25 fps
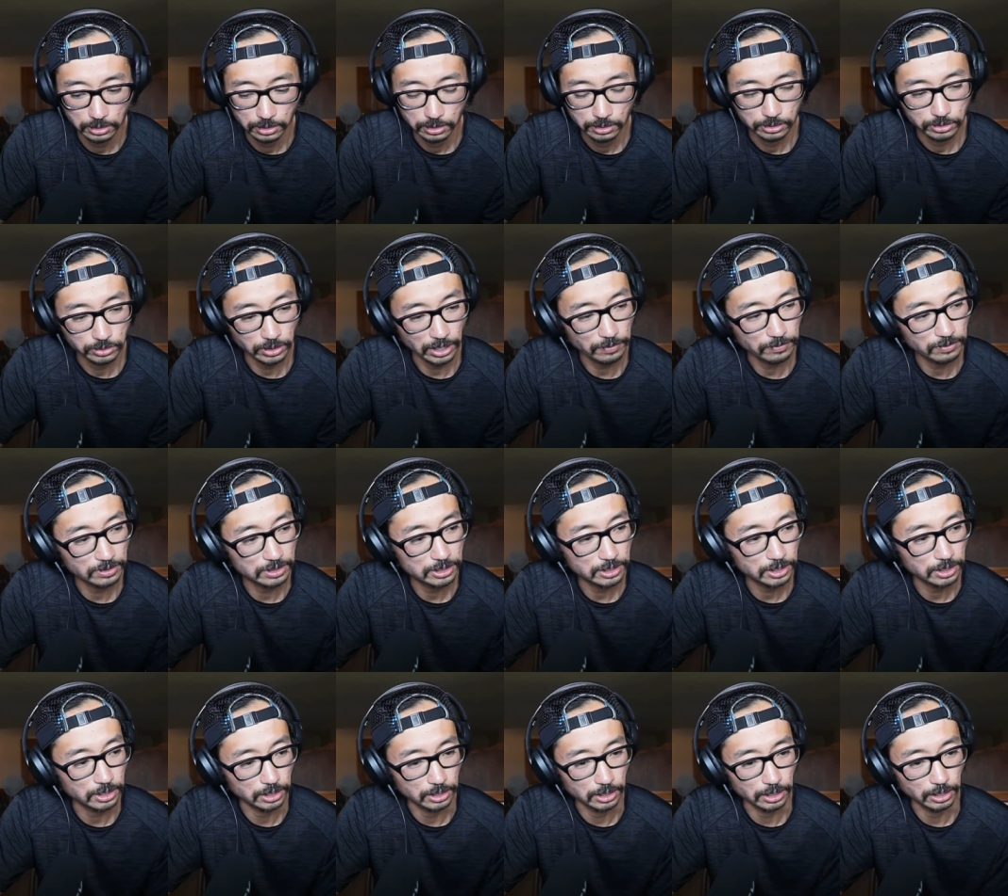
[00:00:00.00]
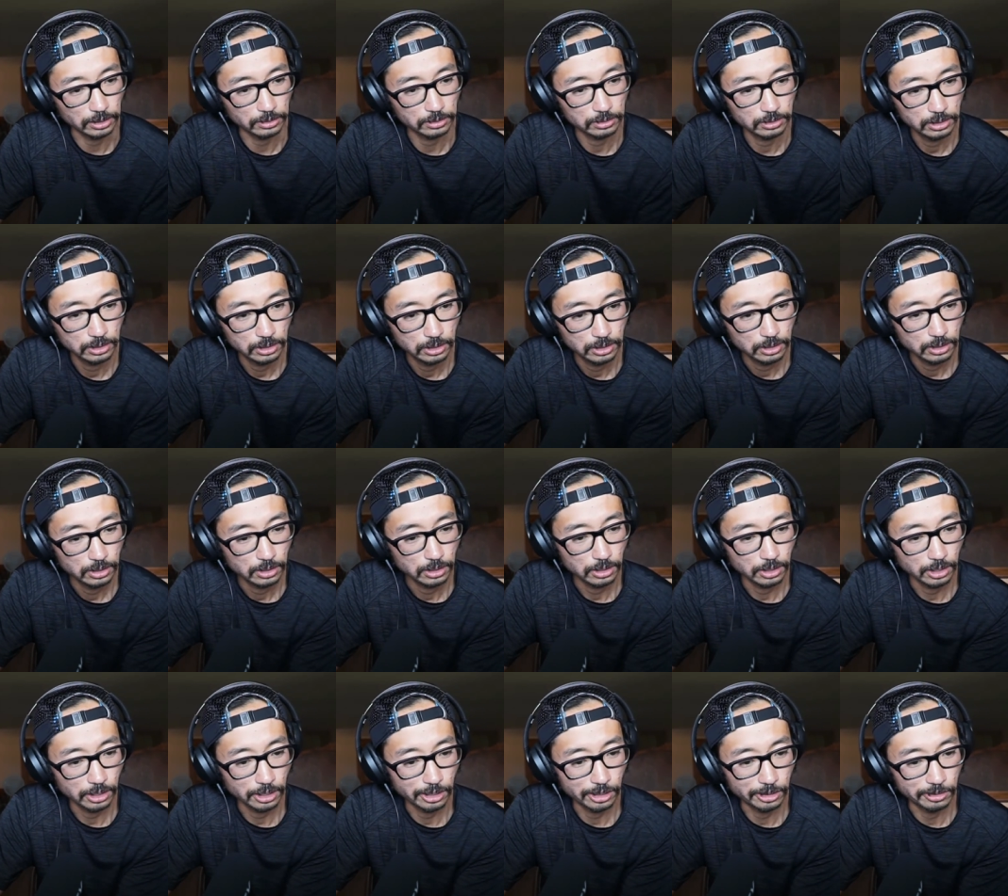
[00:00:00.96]
So I haven't seen it yet,
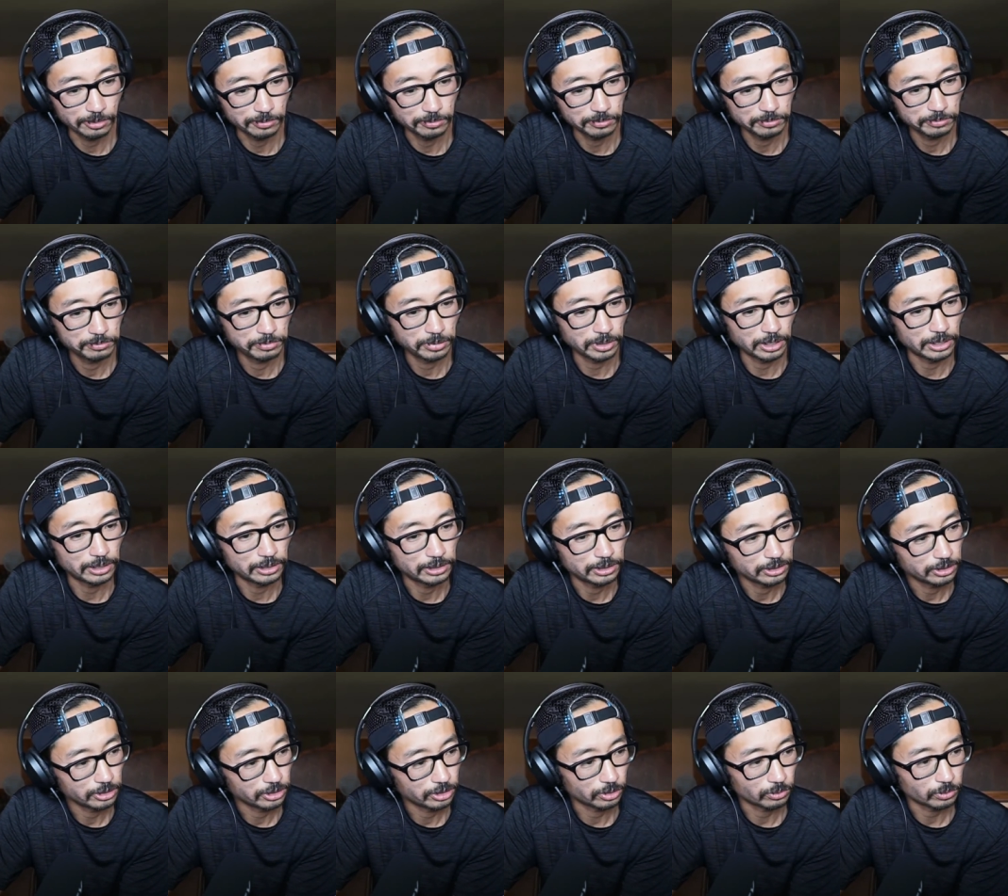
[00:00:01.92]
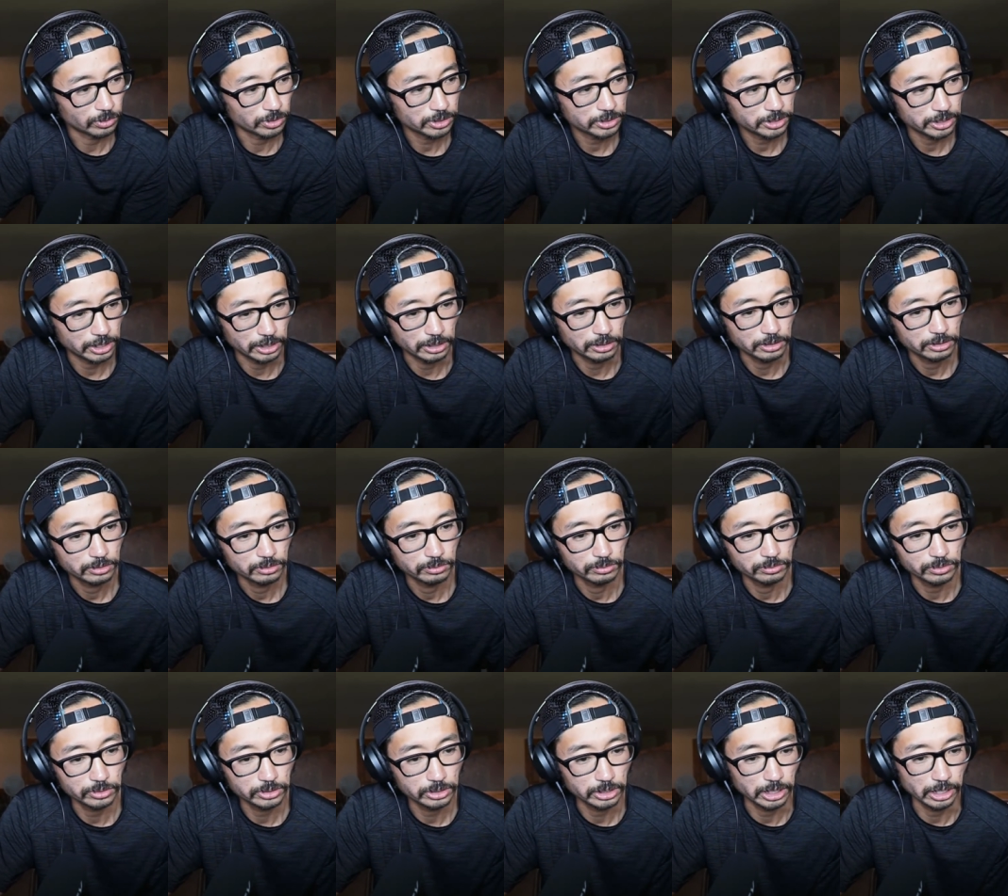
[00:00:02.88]
but you know, we'll see.
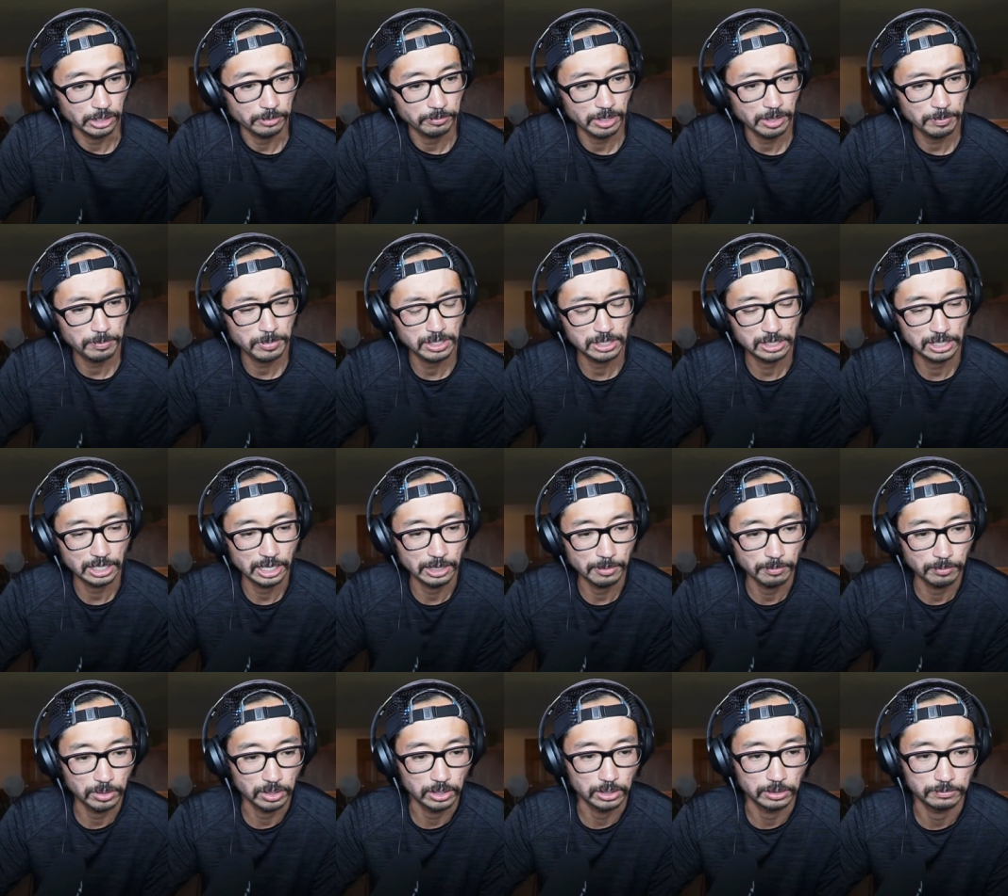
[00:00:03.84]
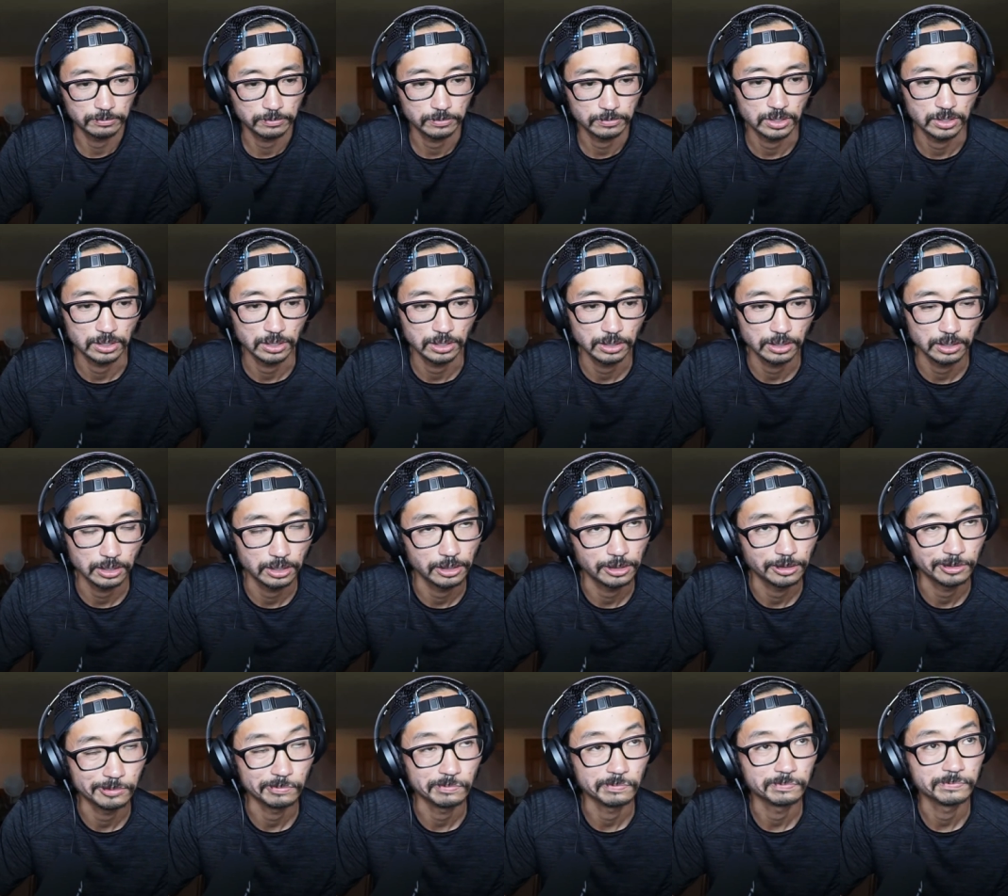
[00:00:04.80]
It might be time, but
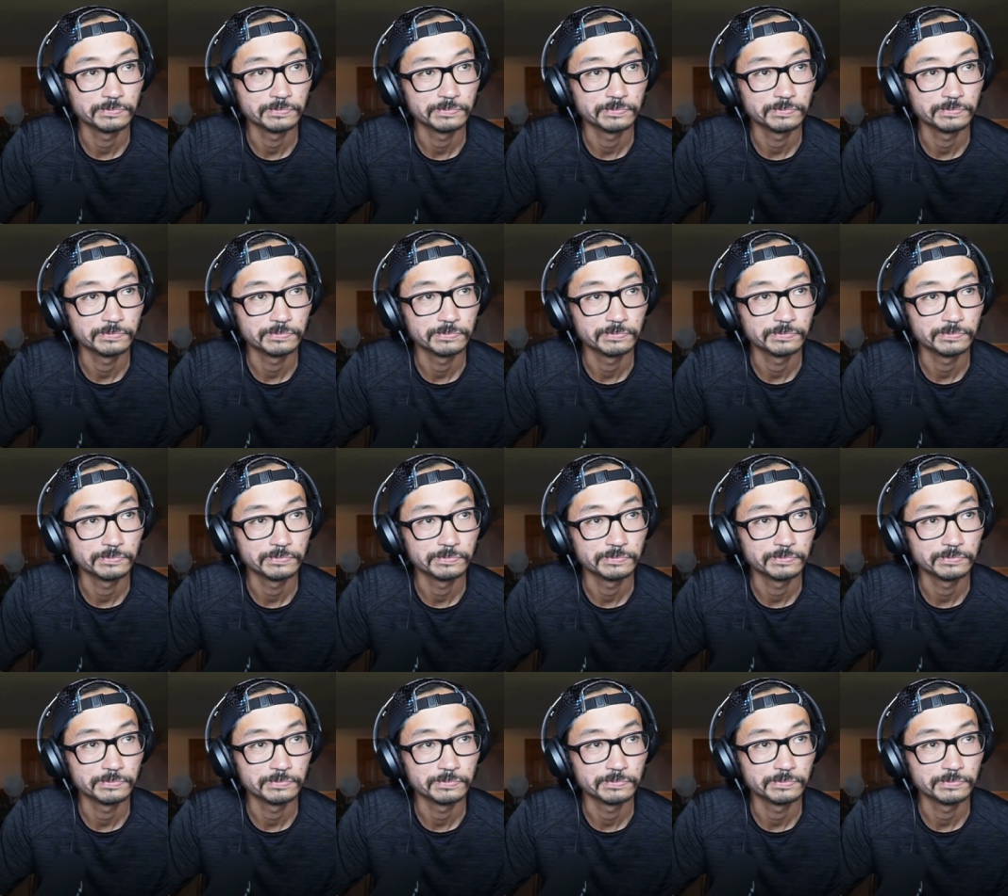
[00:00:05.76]
I